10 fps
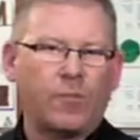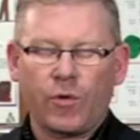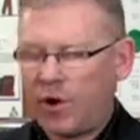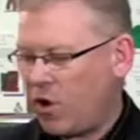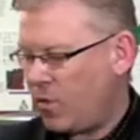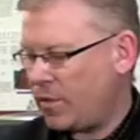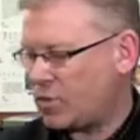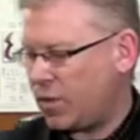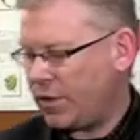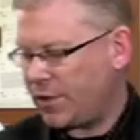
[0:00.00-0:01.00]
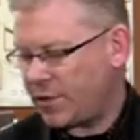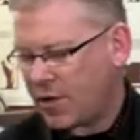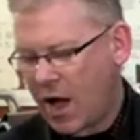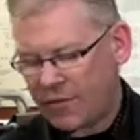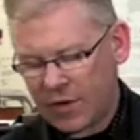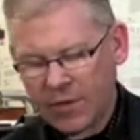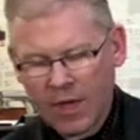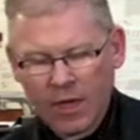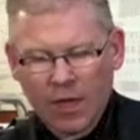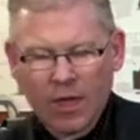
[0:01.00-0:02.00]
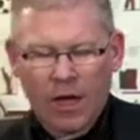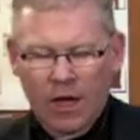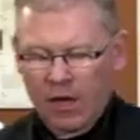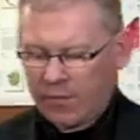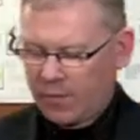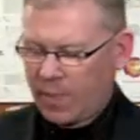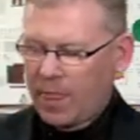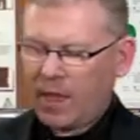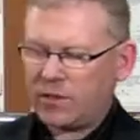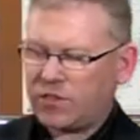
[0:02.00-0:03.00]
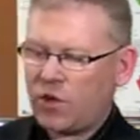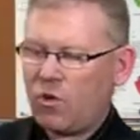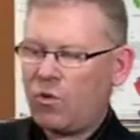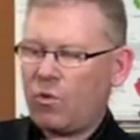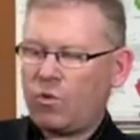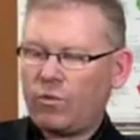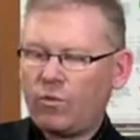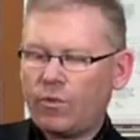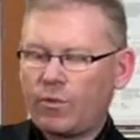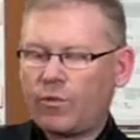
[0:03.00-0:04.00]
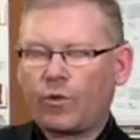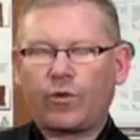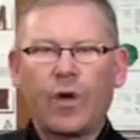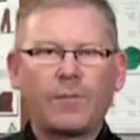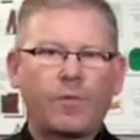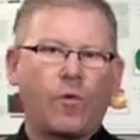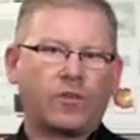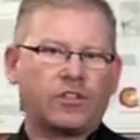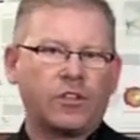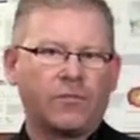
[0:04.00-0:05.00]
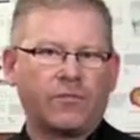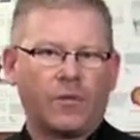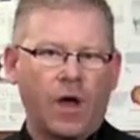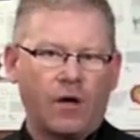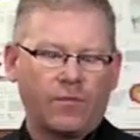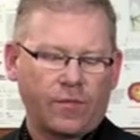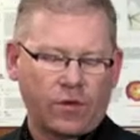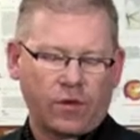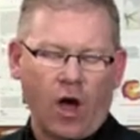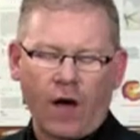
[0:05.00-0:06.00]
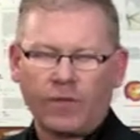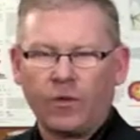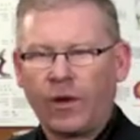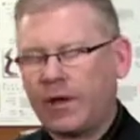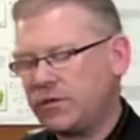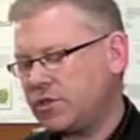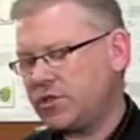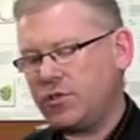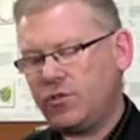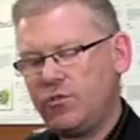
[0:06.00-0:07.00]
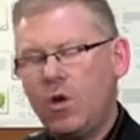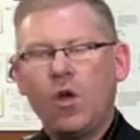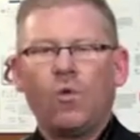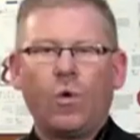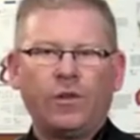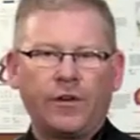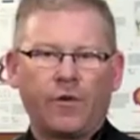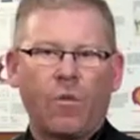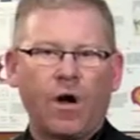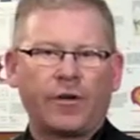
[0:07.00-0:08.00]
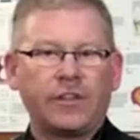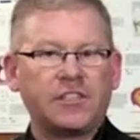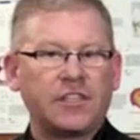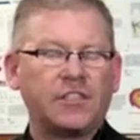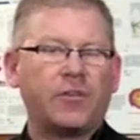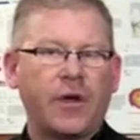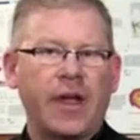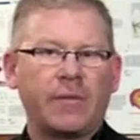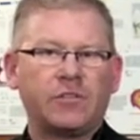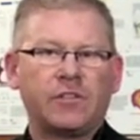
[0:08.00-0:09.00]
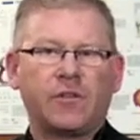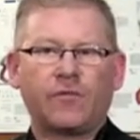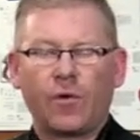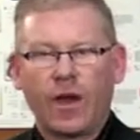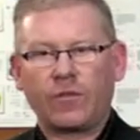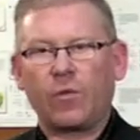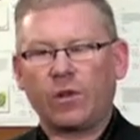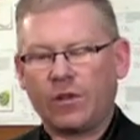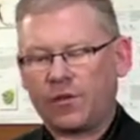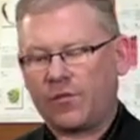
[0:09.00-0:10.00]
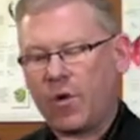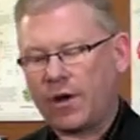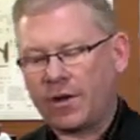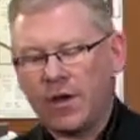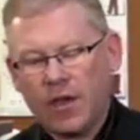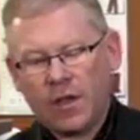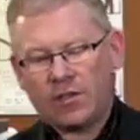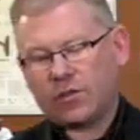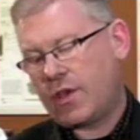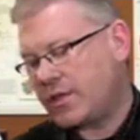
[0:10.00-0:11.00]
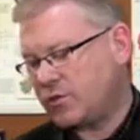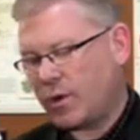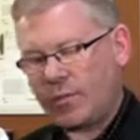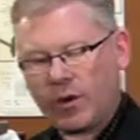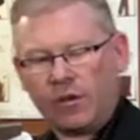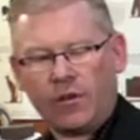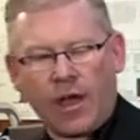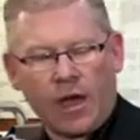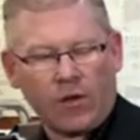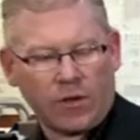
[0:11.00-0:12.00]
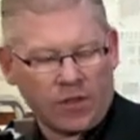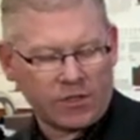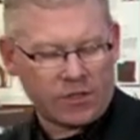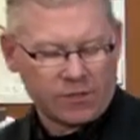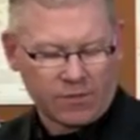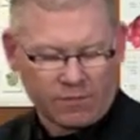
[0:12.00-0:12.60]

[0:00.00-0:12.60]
brew at home, is 1 liter of coffee. And so the correct proportion of coffee grounds to 1 liter of water is 60 grams for every 1 liter of water. So that's what I'm going to do now, is